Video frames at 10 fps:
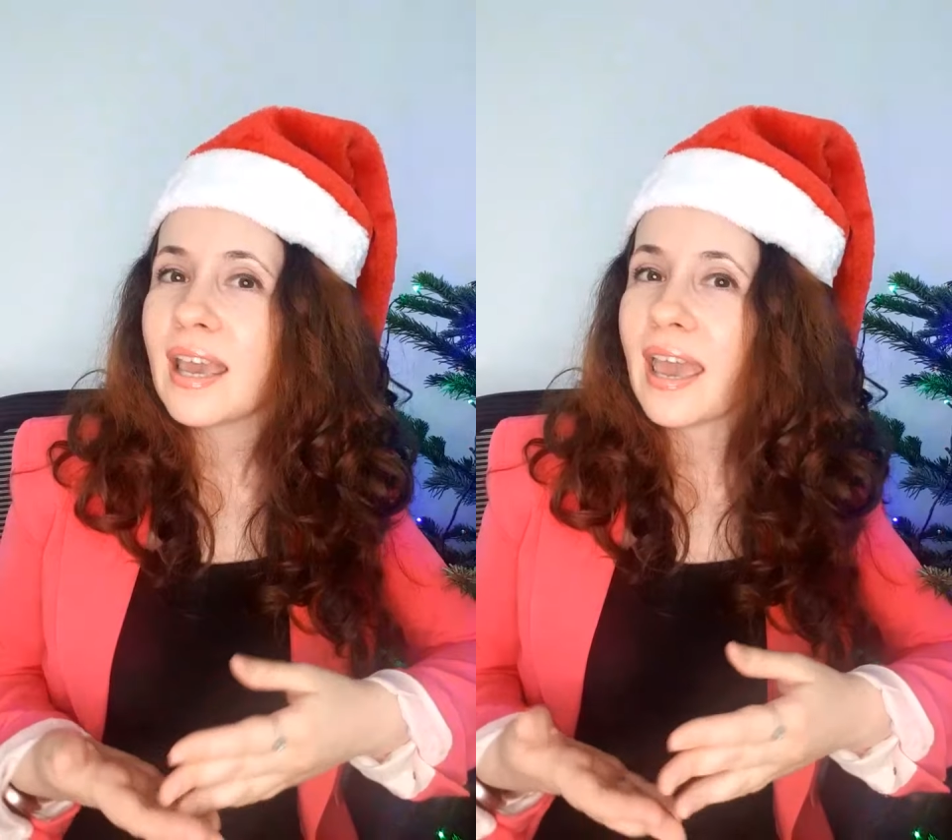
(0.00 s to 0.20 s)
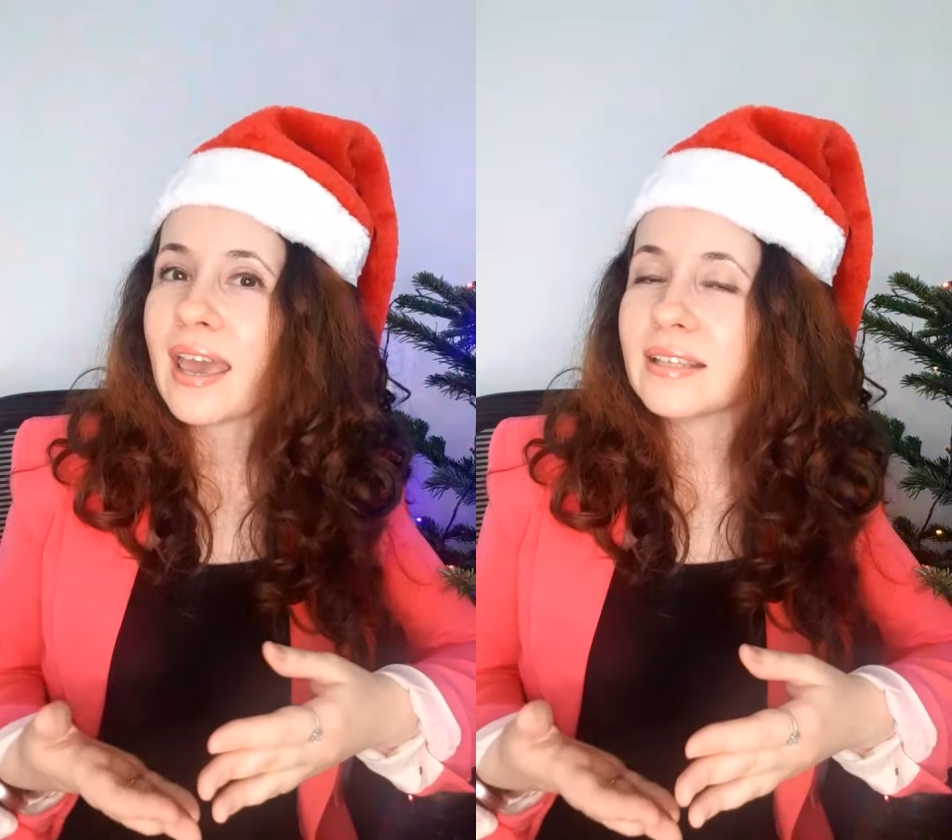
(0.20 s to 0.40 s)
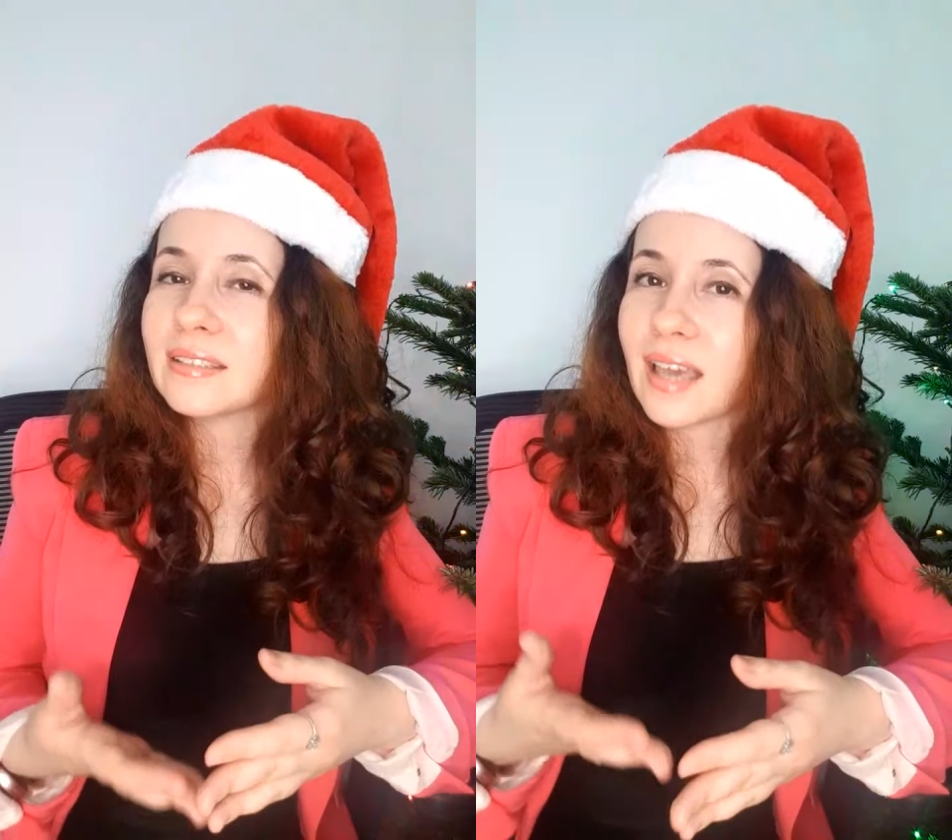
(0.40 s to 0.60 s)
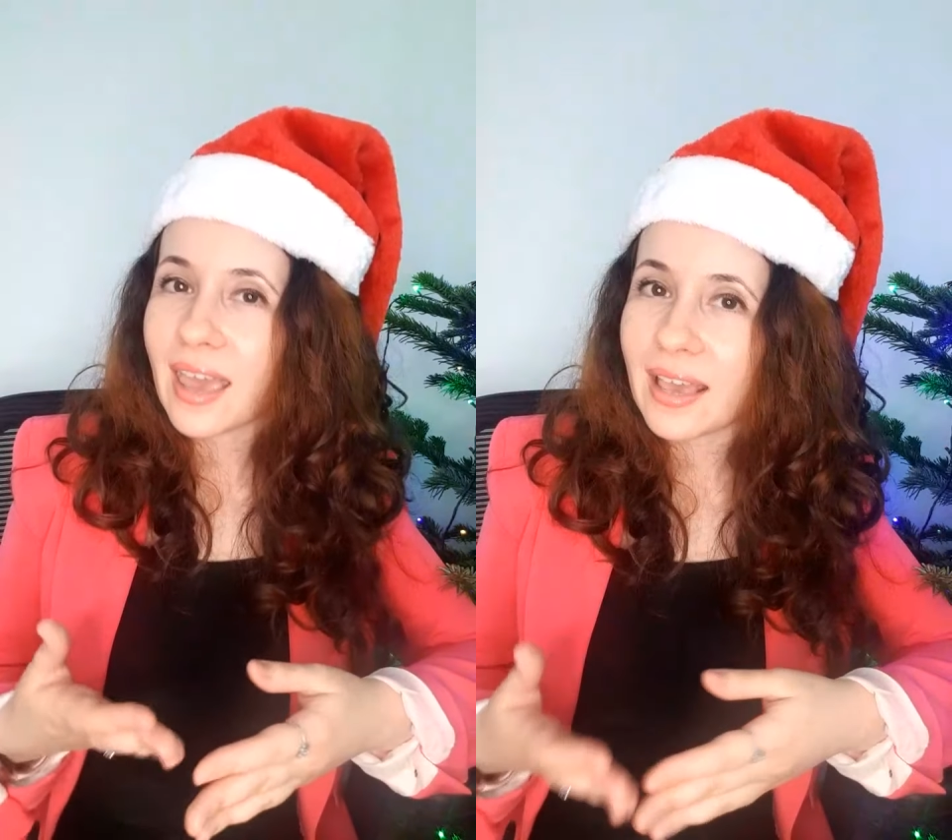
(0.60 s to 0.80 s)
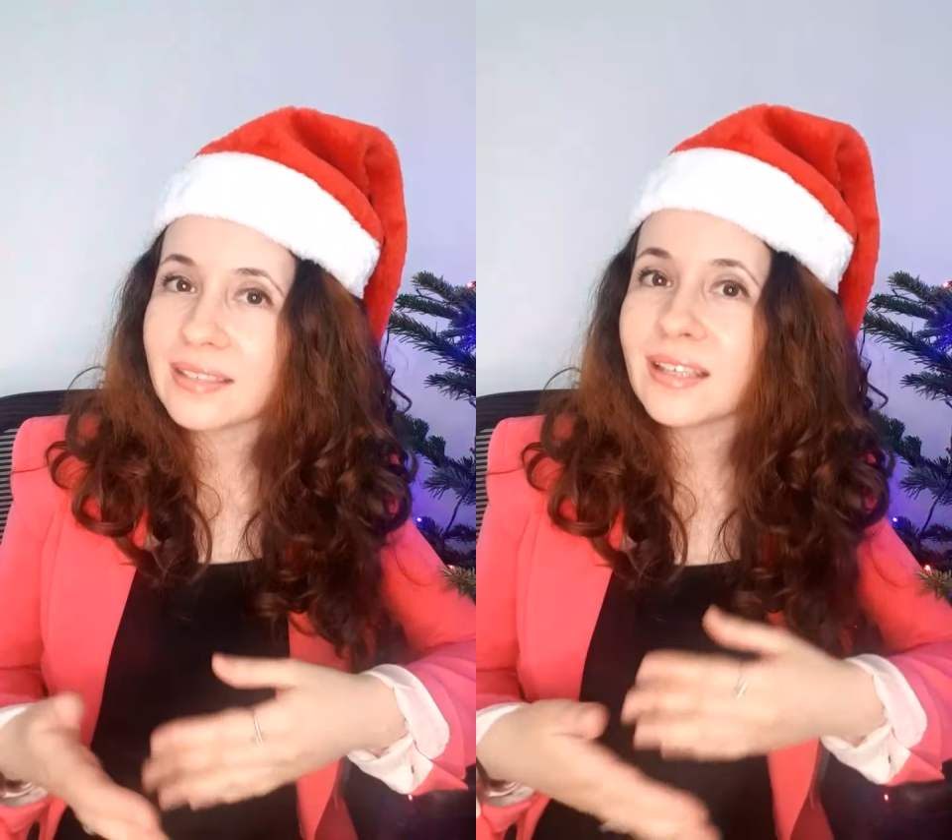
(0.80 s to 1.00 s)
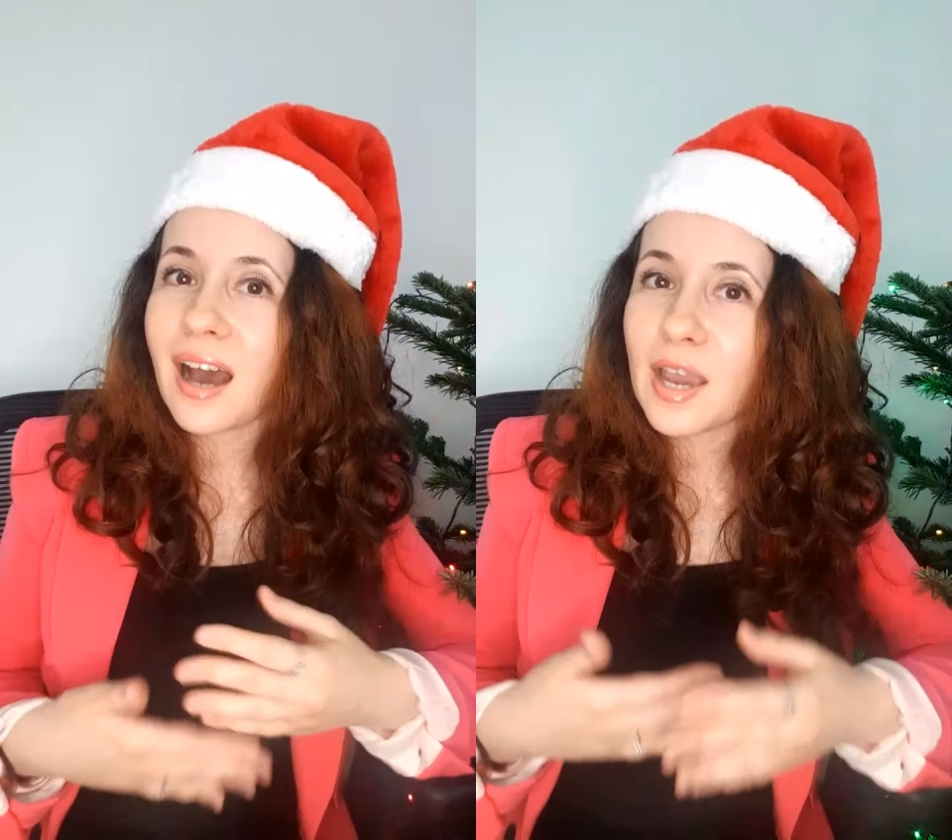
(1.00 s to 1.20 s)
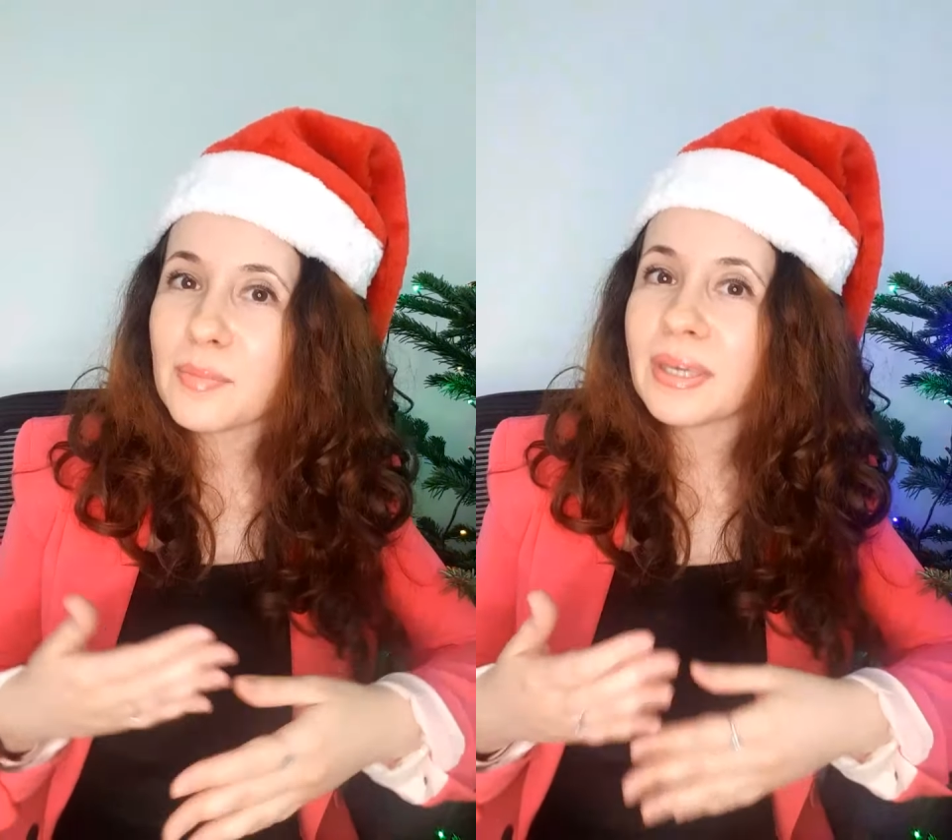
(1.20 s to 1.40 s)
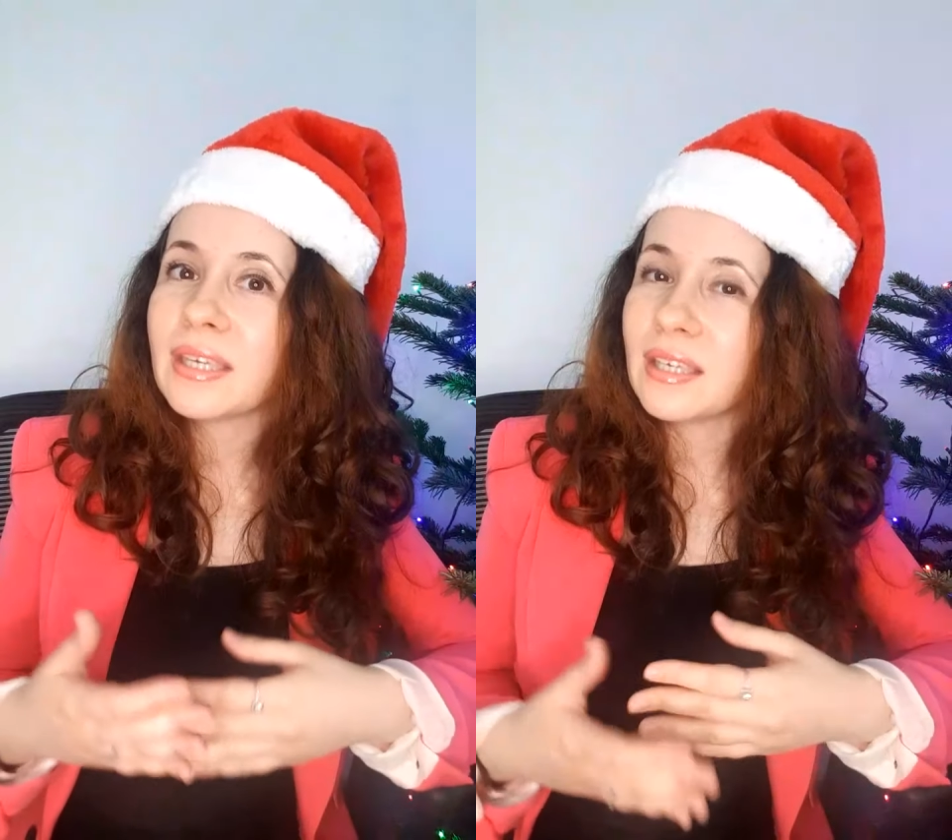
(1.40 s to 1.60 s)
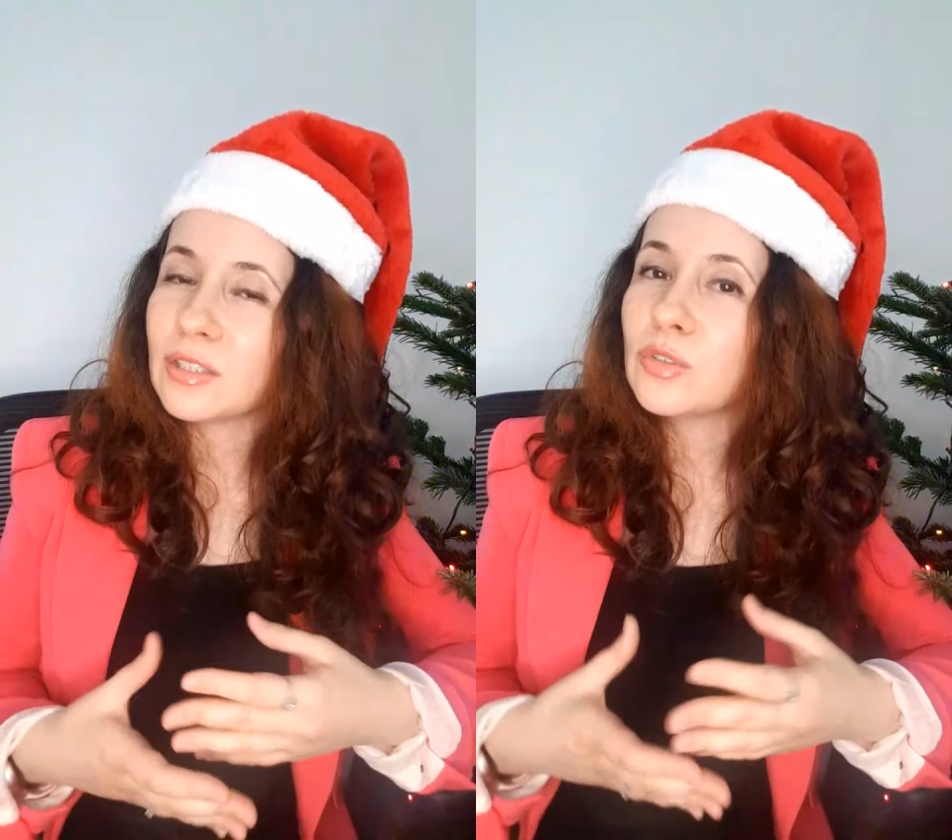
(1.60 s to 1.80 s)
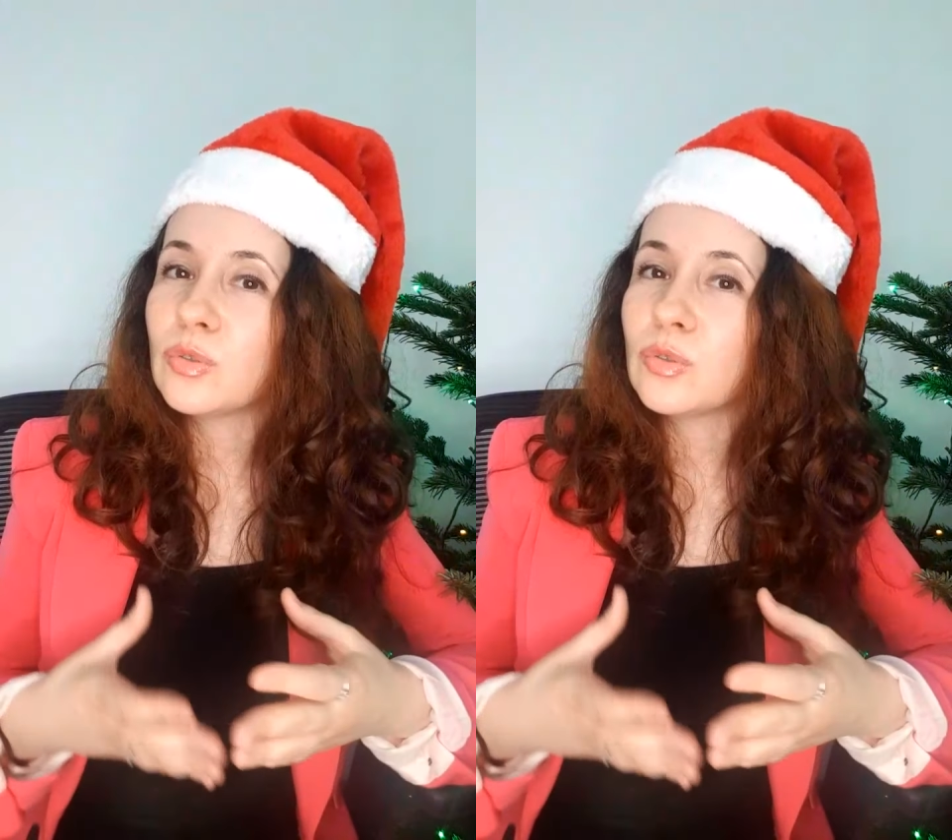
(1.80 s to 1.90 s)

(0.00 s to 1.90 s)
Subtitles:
And as I began